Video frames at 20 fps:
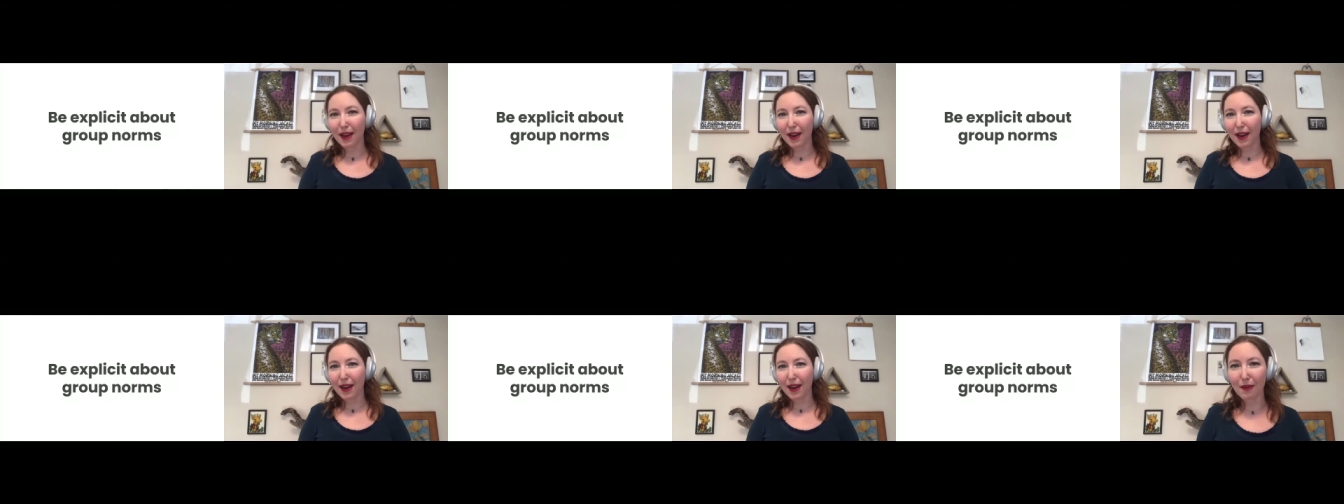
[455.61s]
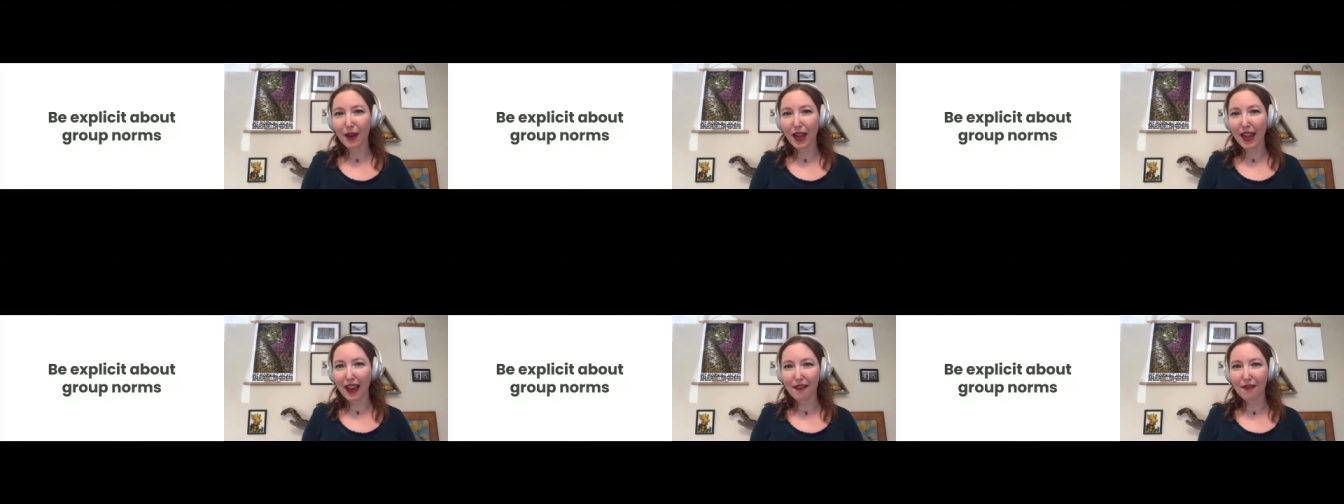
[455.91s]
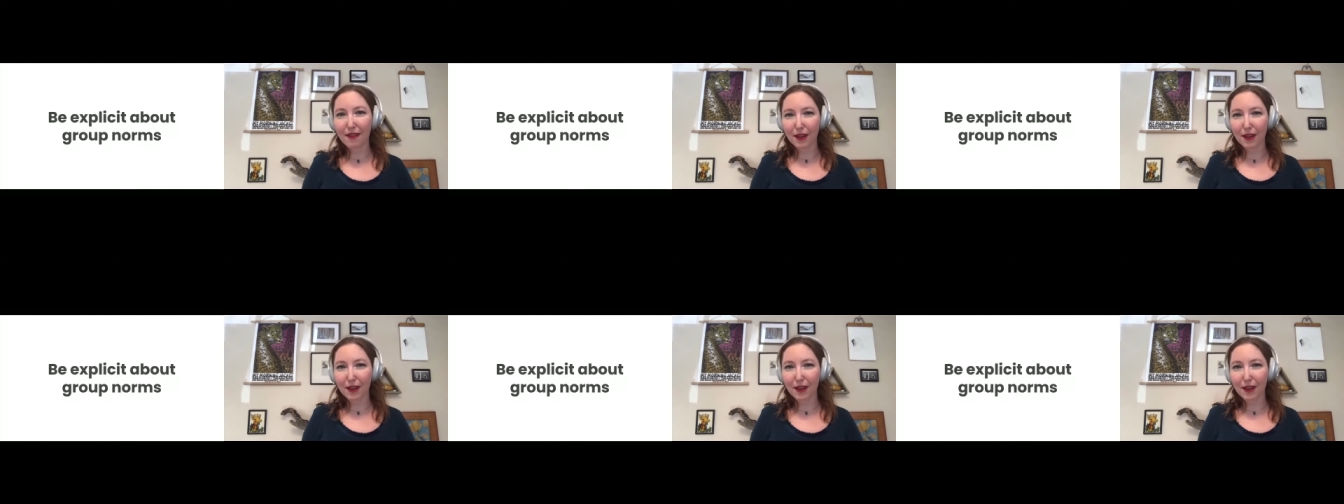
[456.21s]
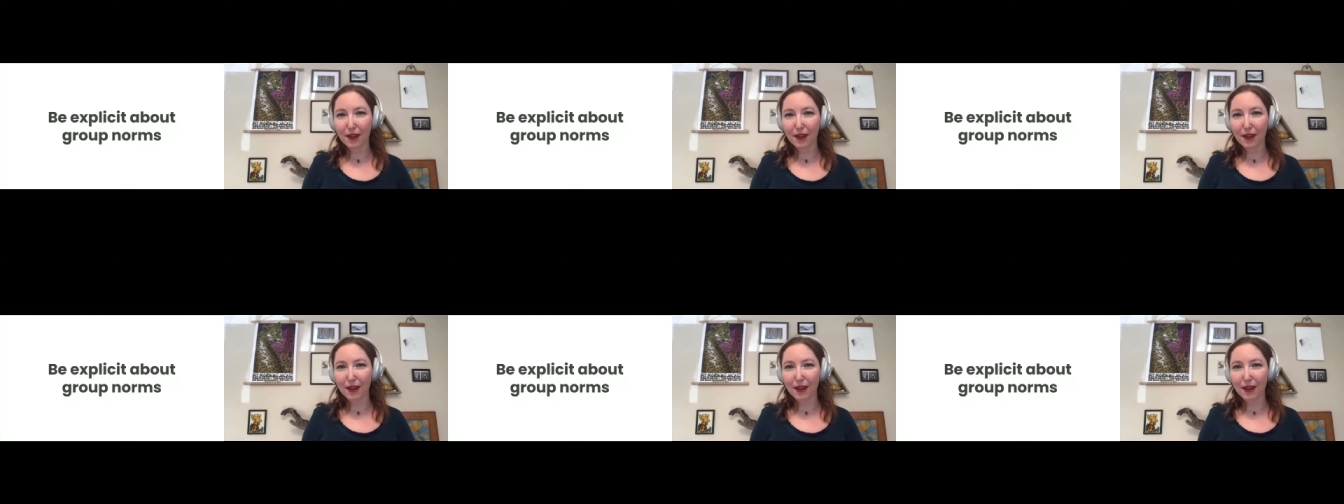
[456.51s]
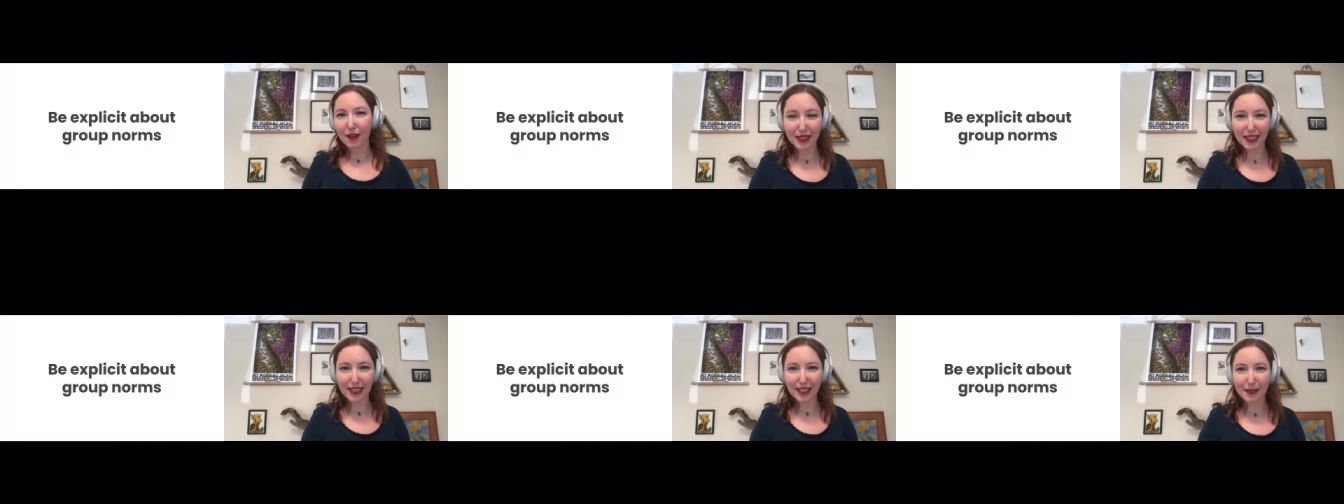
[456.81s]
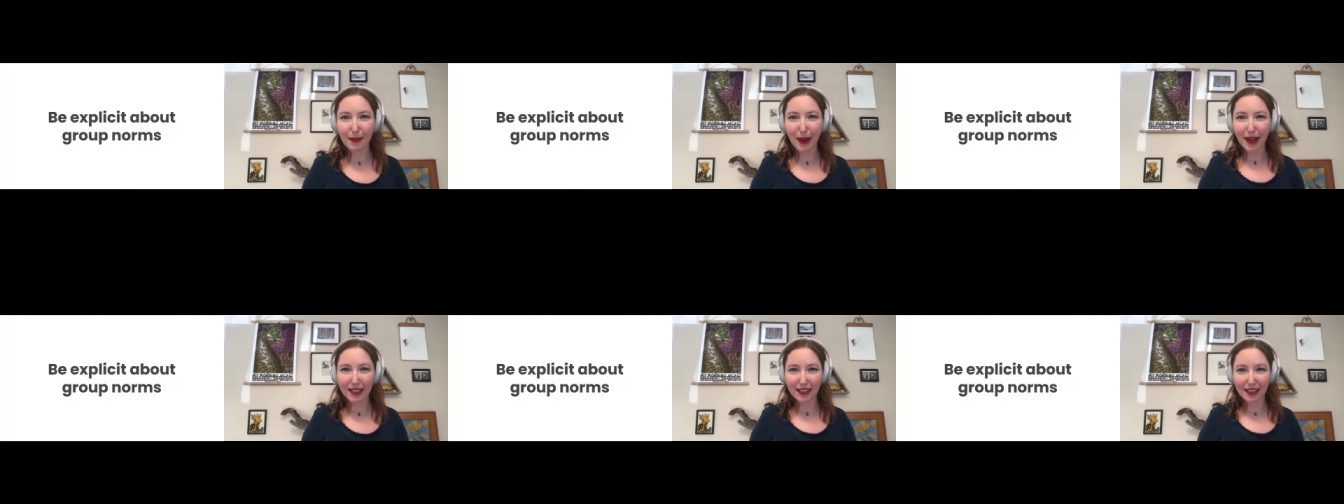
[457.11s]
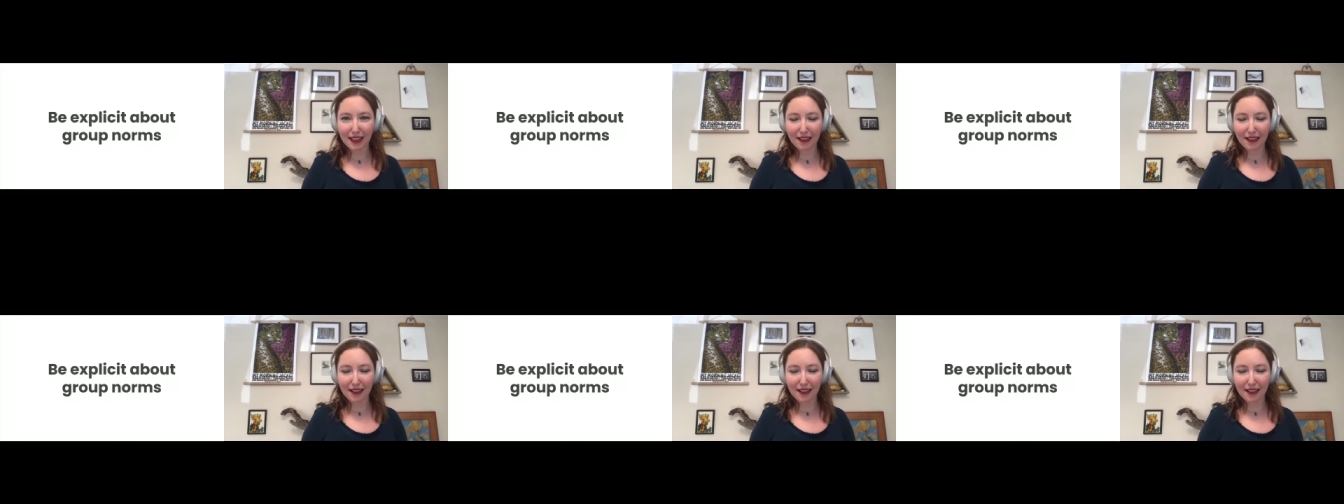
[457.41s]
And that way everyone will know what's
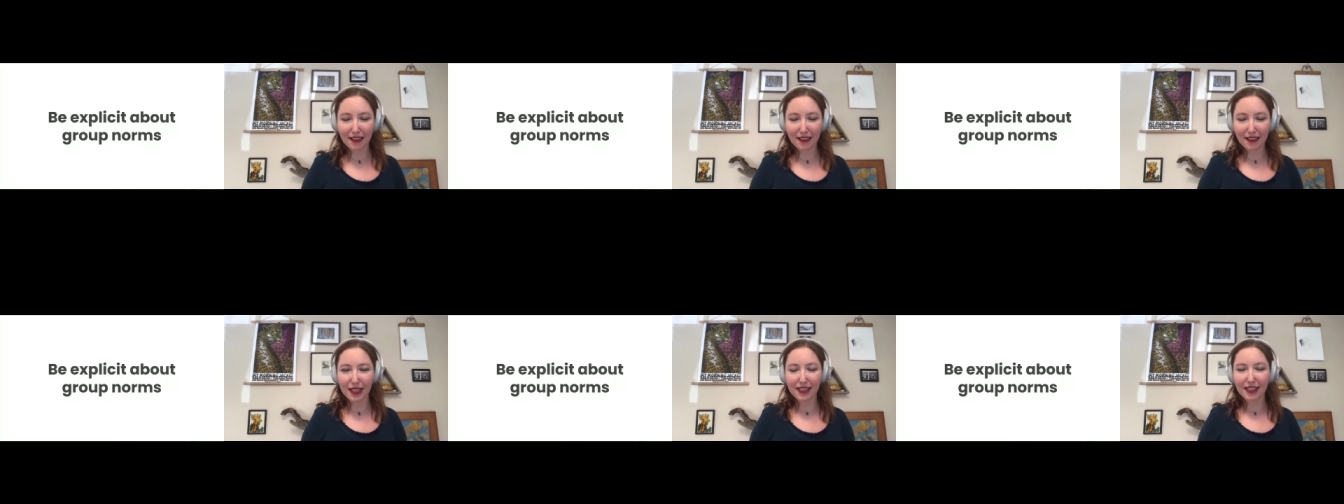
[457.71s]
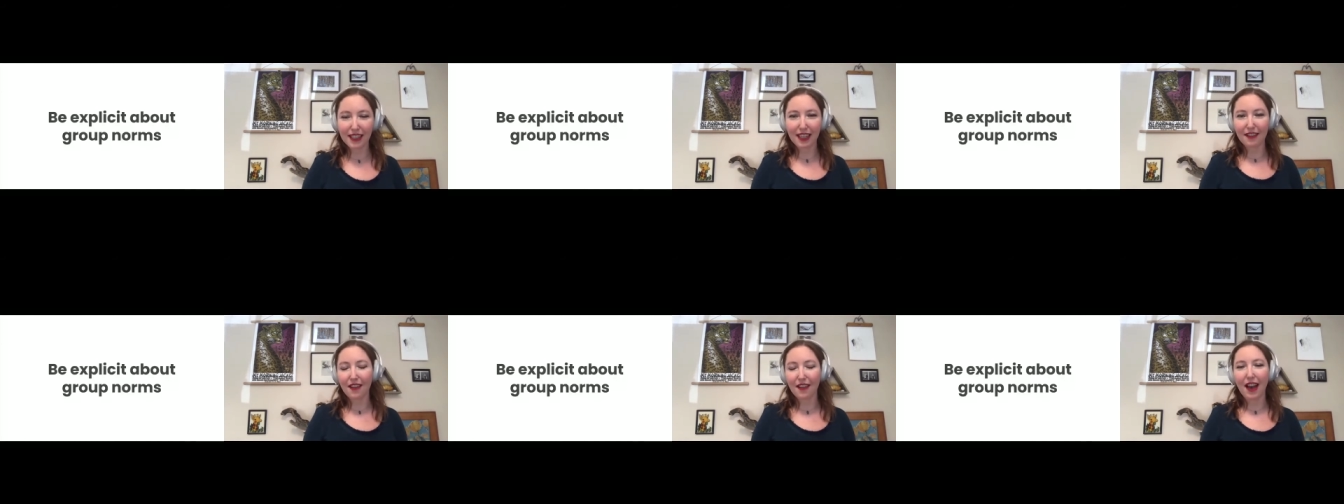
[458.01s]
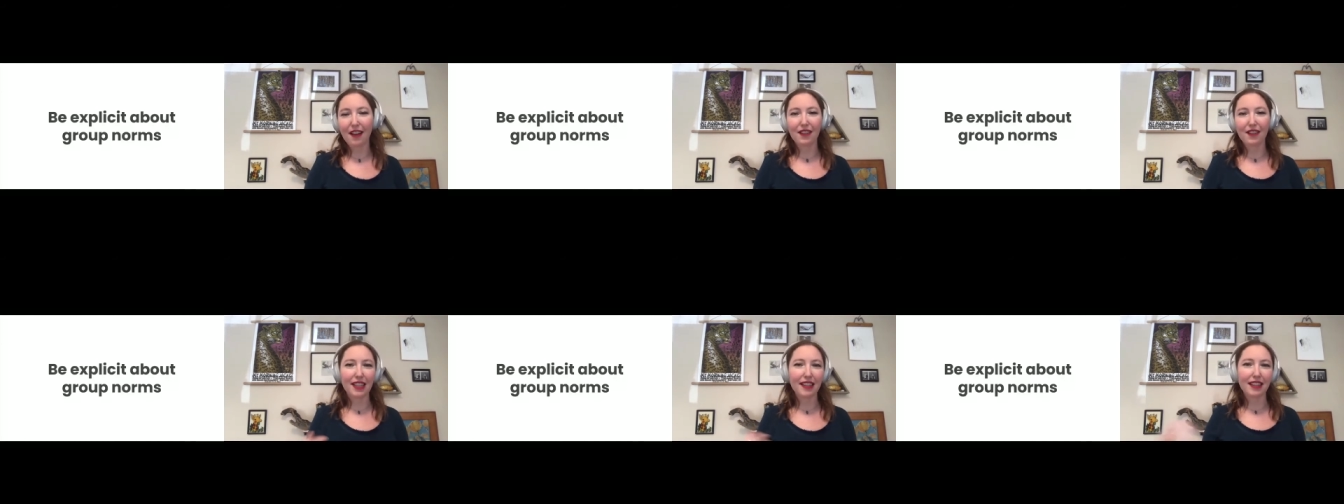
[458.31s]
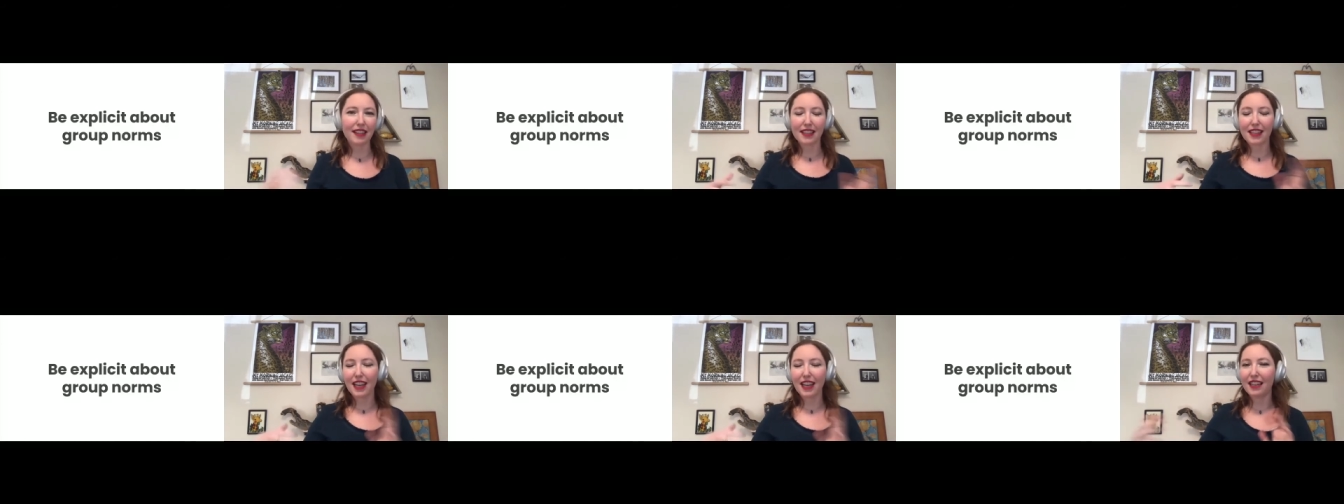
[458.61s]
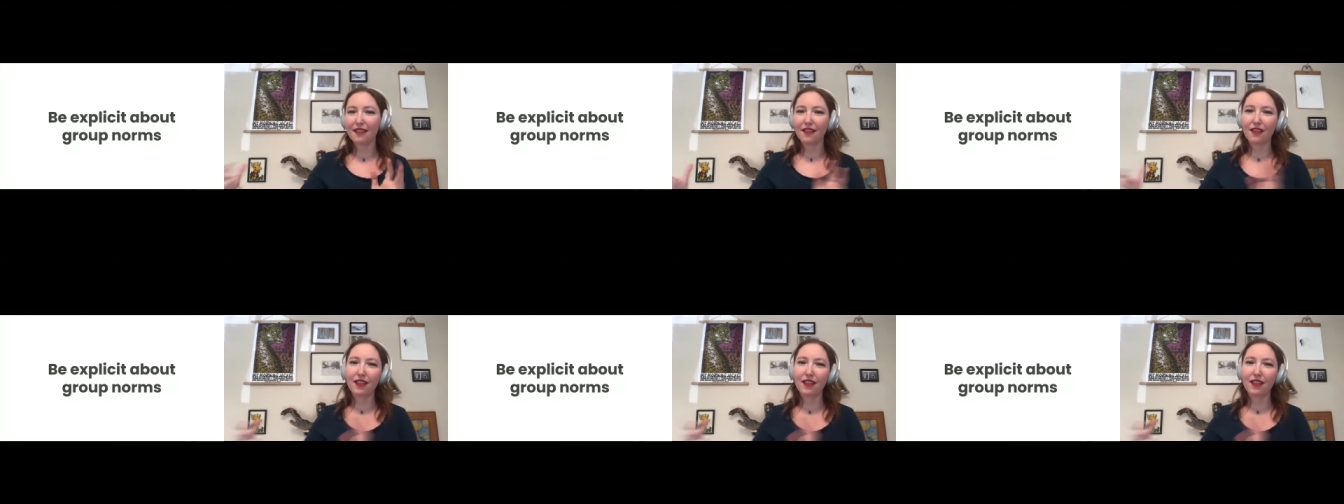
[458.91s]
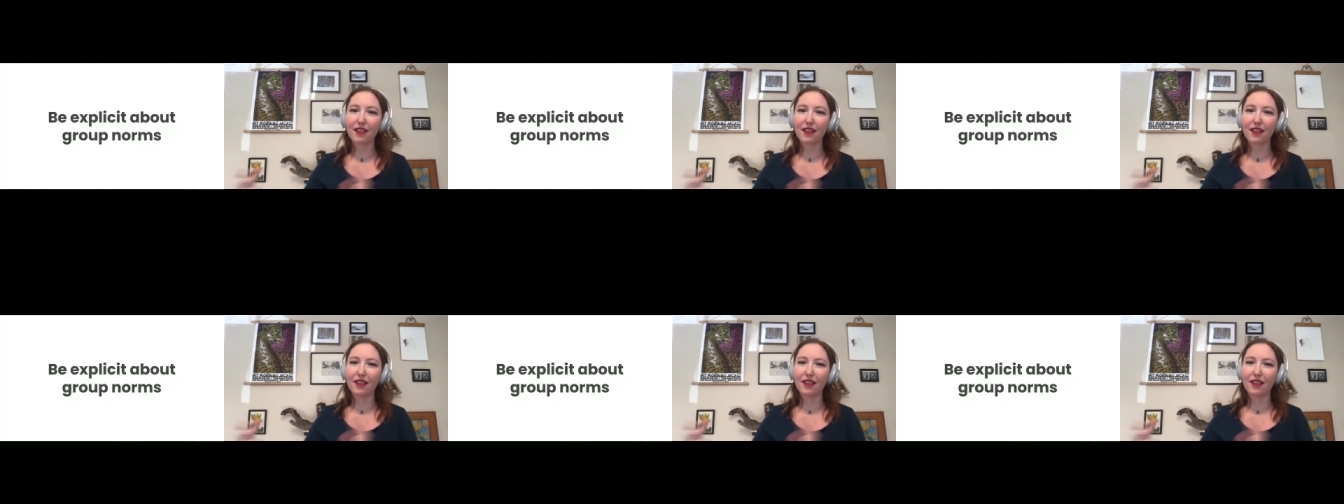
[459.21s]
expected of them instead of having this kind of